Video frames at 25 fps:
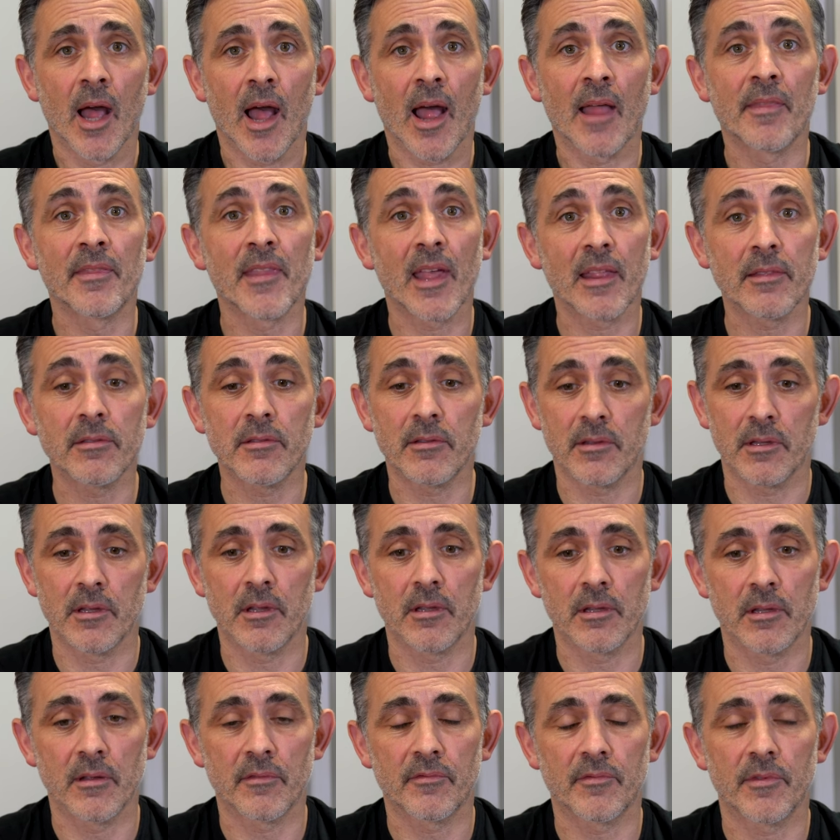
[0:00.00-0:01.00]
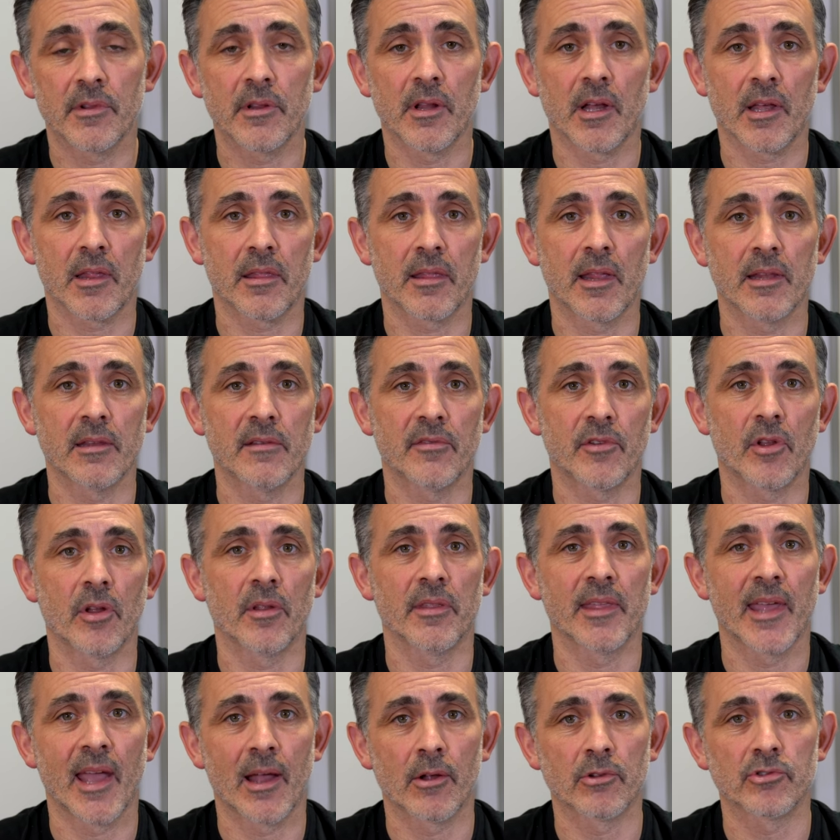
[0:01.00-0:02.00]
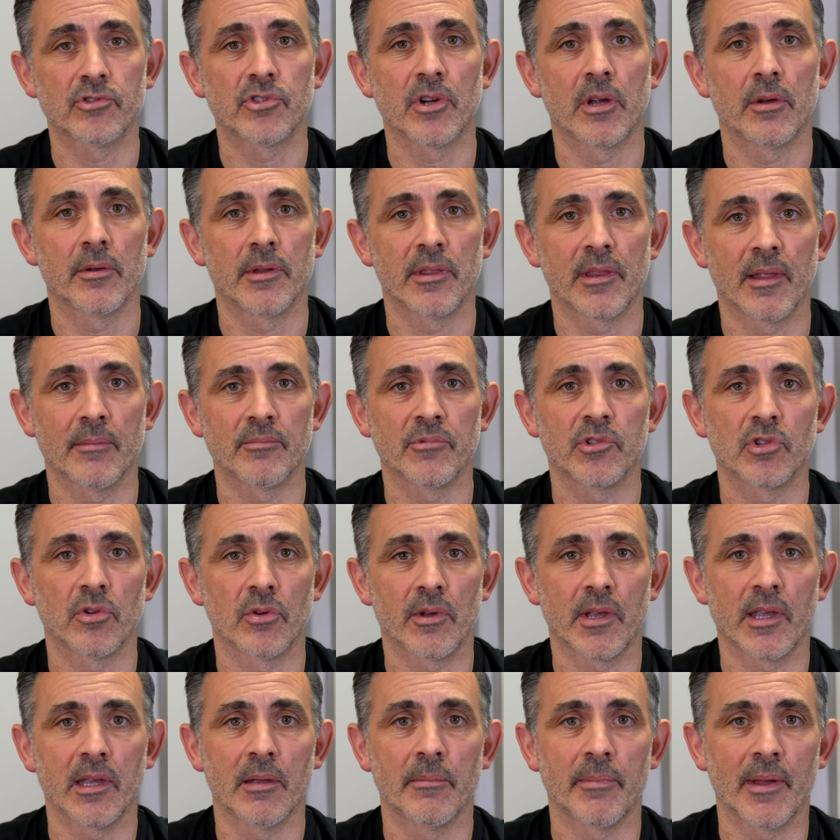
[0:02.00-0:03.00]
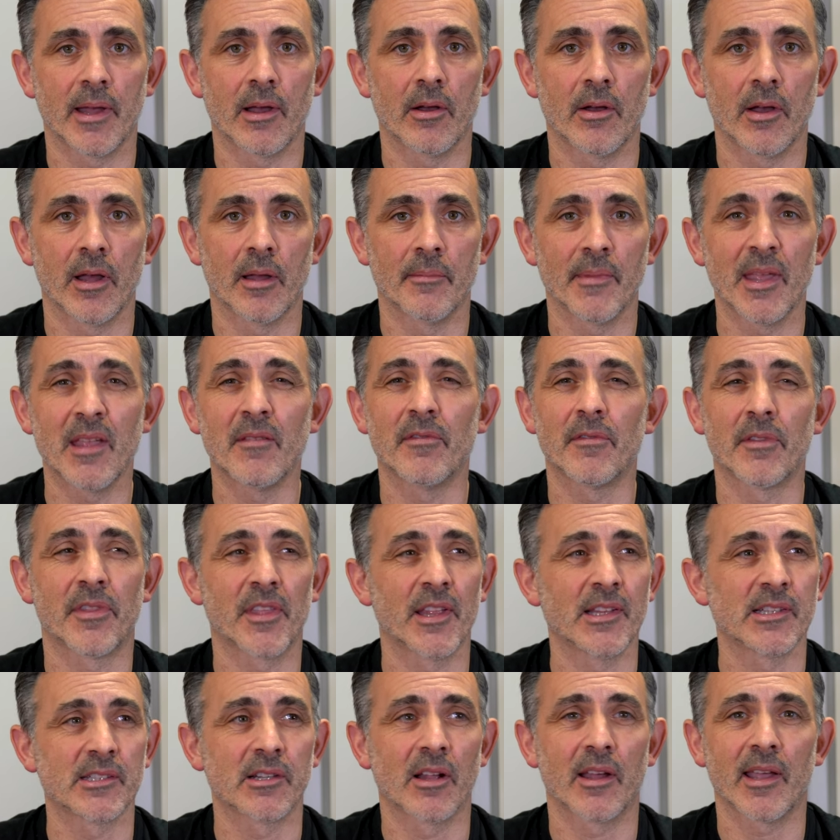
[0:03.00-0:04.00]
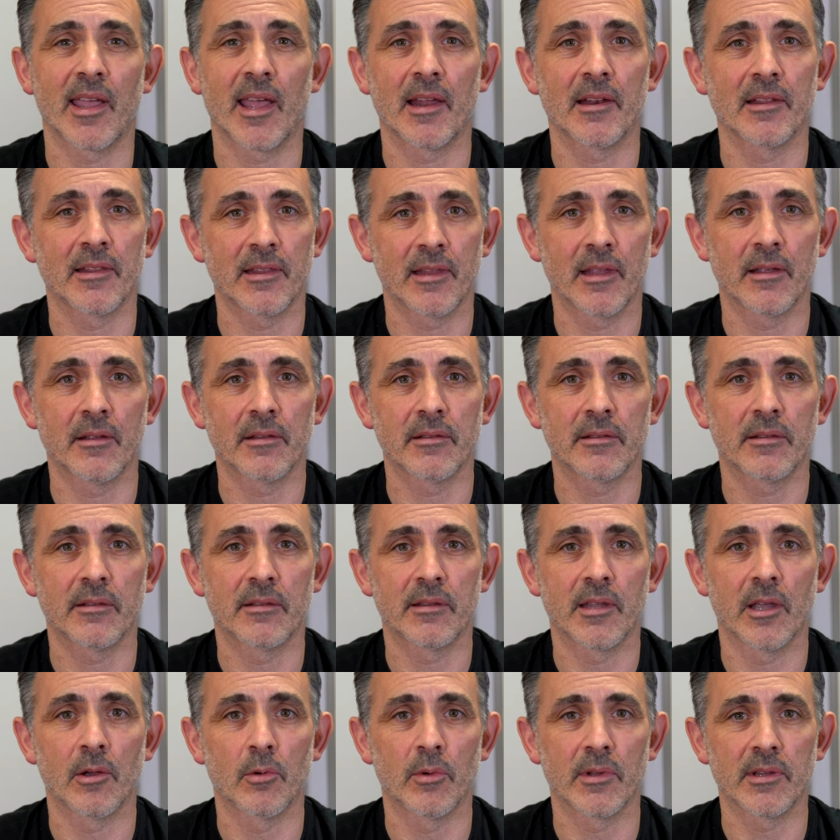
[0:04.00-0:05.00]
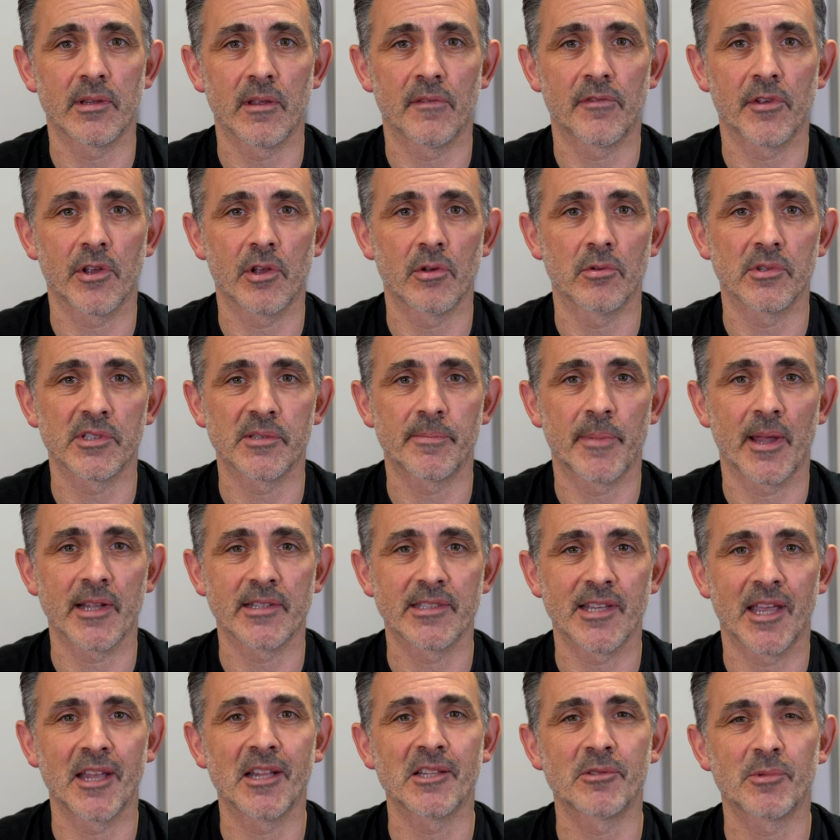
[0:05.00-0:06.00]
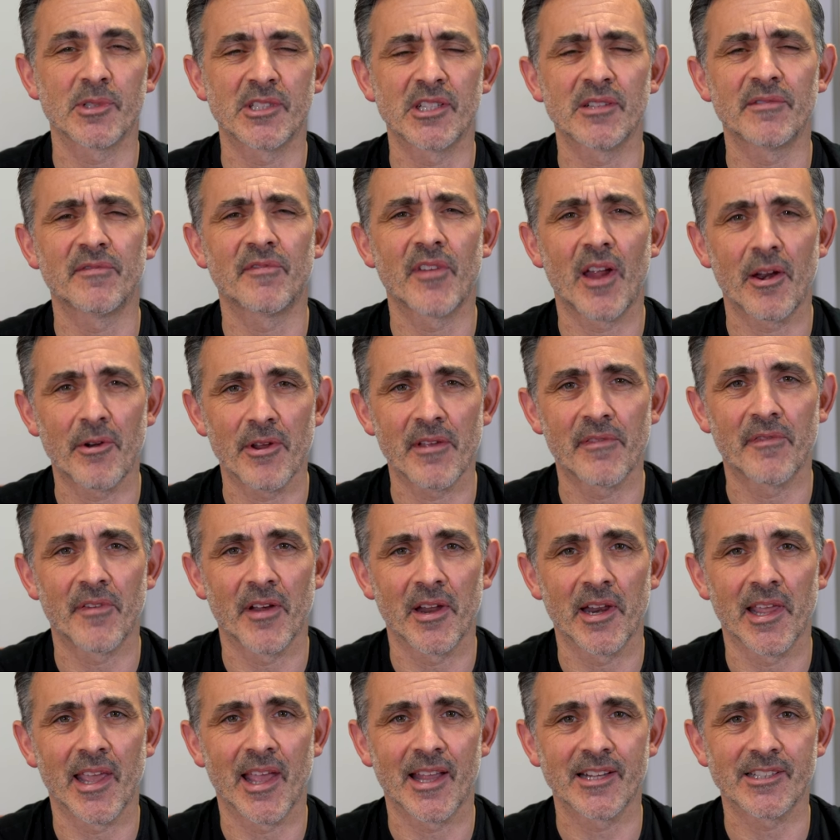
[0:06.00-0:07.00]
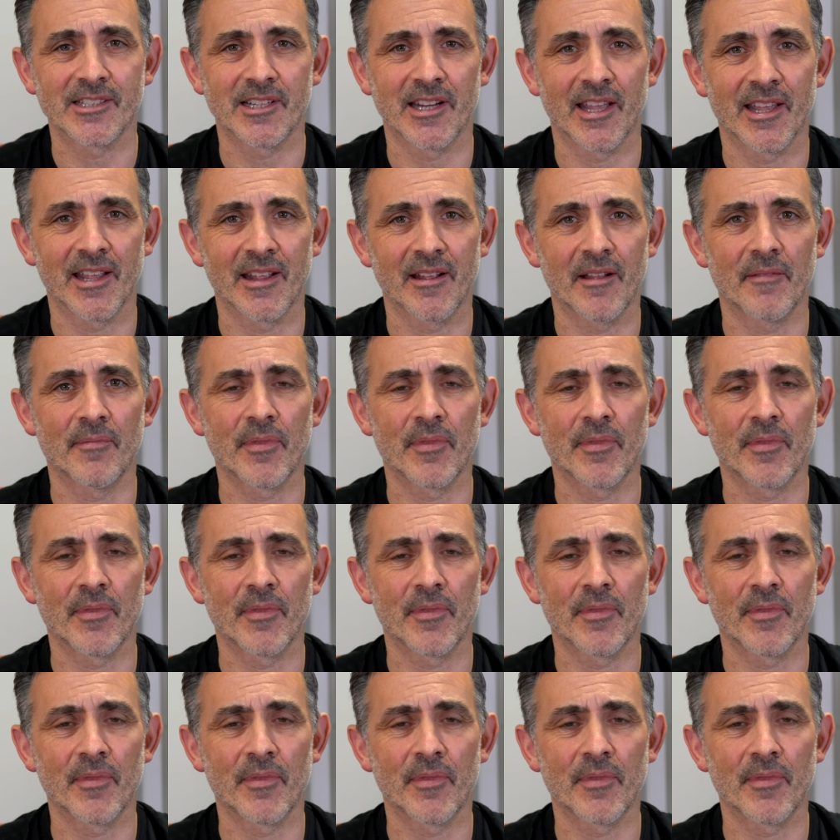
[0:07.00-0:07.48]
And then you, have like I said, you've got the outro and them talking about um, even things like how to deep deal with difficult spectators, which is very funny actually.